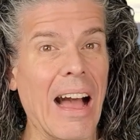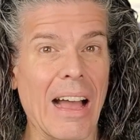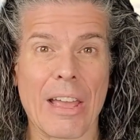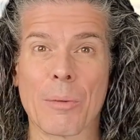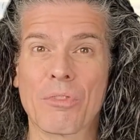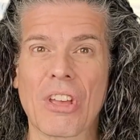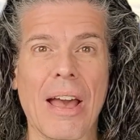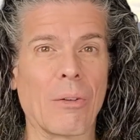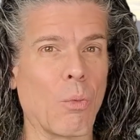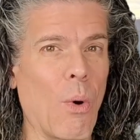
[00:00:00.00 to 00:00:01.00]
Hi, I'm
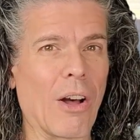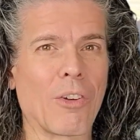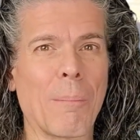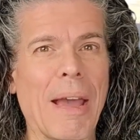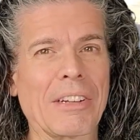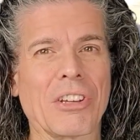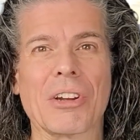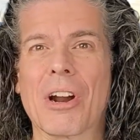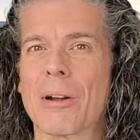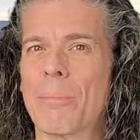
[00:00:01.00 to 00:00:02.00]
Scott. Welcome back to
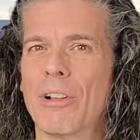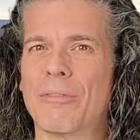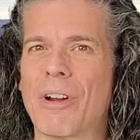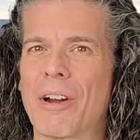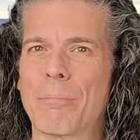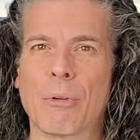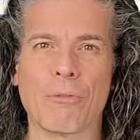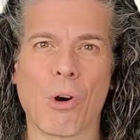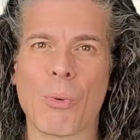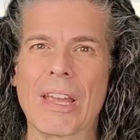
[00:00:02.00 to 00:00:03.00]
Canard Boulevard.
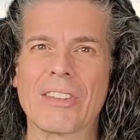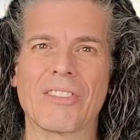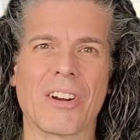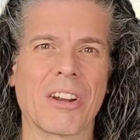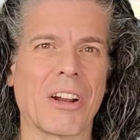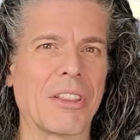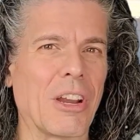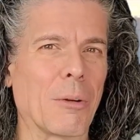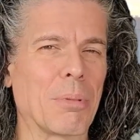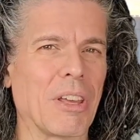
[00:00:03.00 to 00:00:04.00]
Before we get started on the
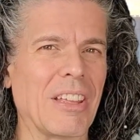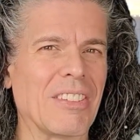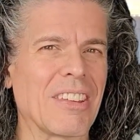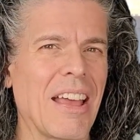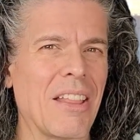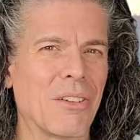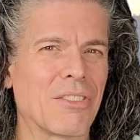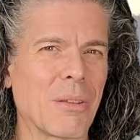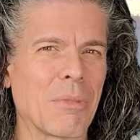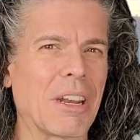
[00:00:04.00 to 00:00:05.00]
airplanes, there's
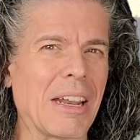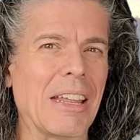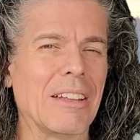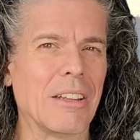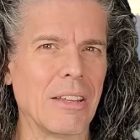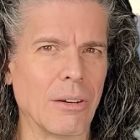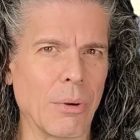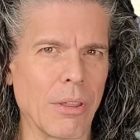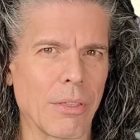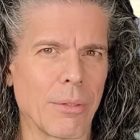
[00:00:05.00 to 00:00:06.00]
something I need to deal
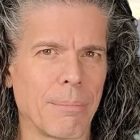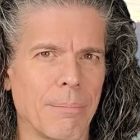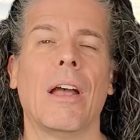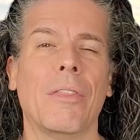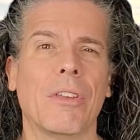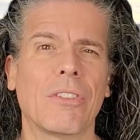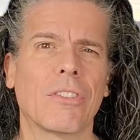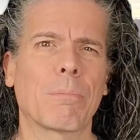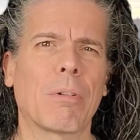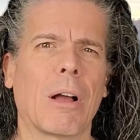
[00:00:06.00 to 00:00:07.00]
with. This is
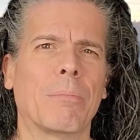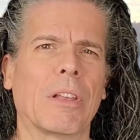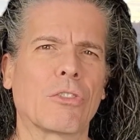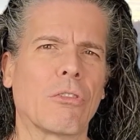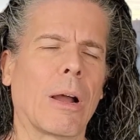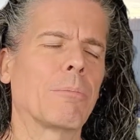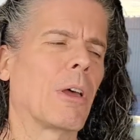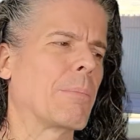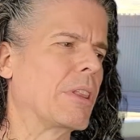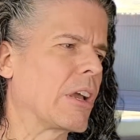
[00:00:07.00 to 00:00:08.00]
a problem that's cropped
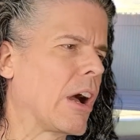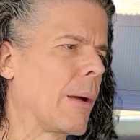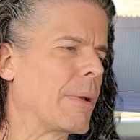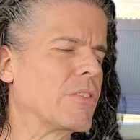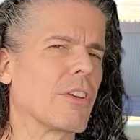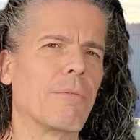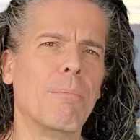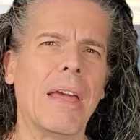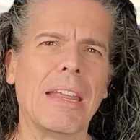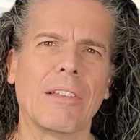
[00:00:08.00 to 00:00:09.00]
up in the comments of
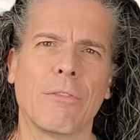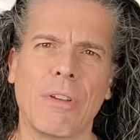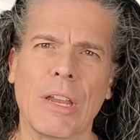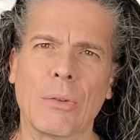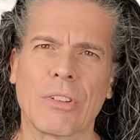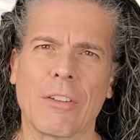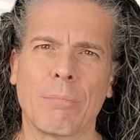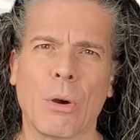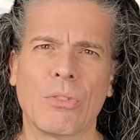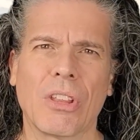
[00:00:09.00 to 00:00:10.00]
many of the videos that I've
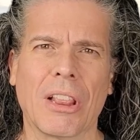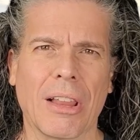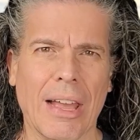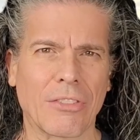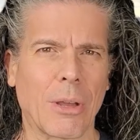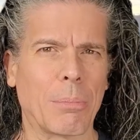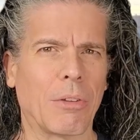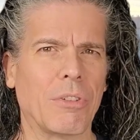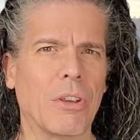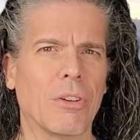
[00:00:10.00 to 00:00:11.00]
posted in the last couple
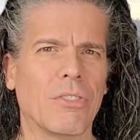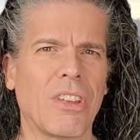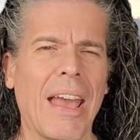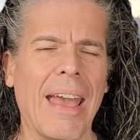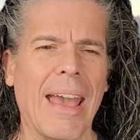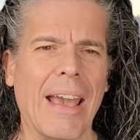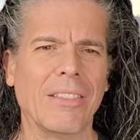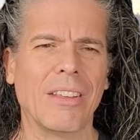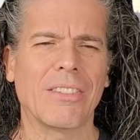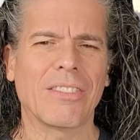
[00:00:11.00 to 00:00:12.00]
of years, and
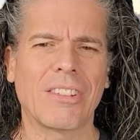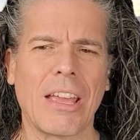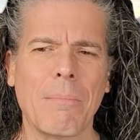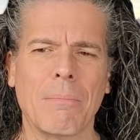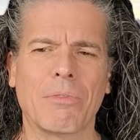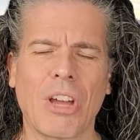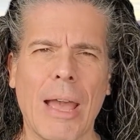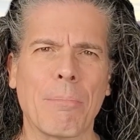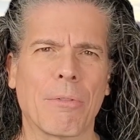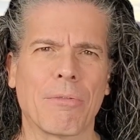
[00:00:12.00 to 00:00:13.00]
this same
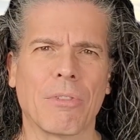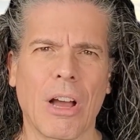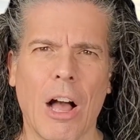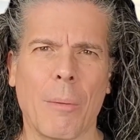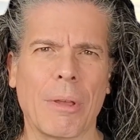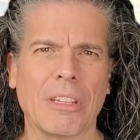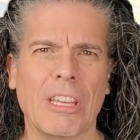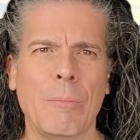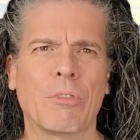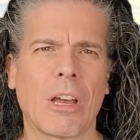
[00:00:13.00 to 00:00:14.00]
type of comment
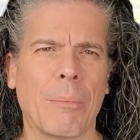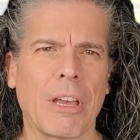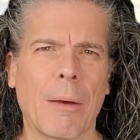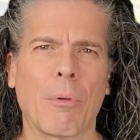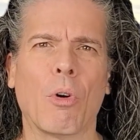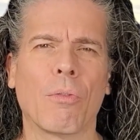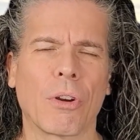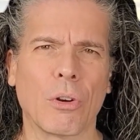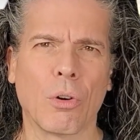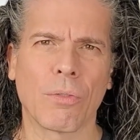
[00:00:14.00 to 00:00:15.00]
keeps coming up over
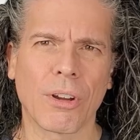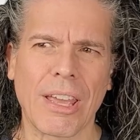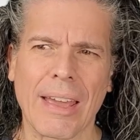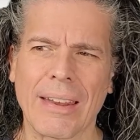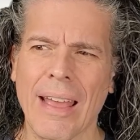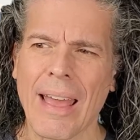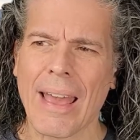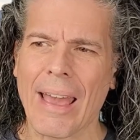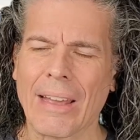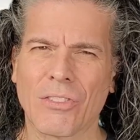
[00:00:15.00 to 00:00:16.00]
and over again,
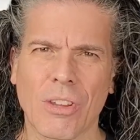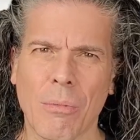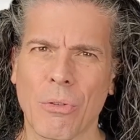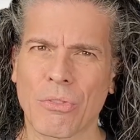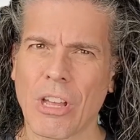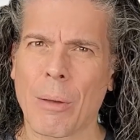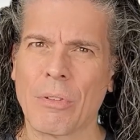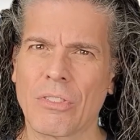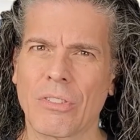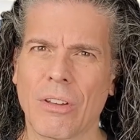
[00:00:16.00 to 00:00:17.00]
and some of those
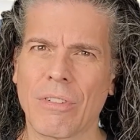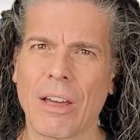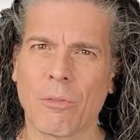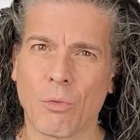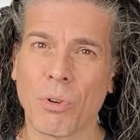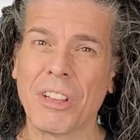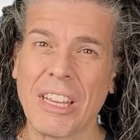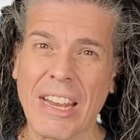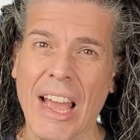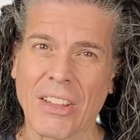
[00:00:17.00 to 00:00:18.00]
comments have gotten really
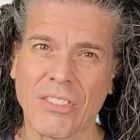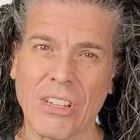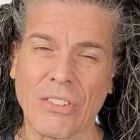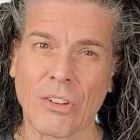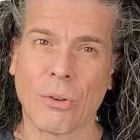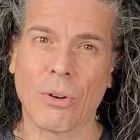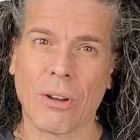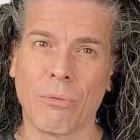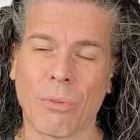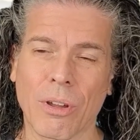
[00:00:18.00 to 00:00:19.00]
nasty, so
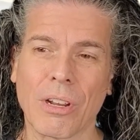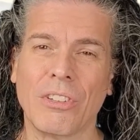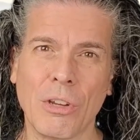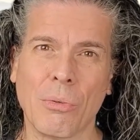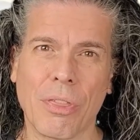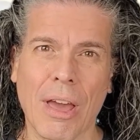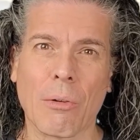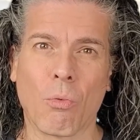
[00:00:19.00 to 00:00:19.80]
we're going to deal with that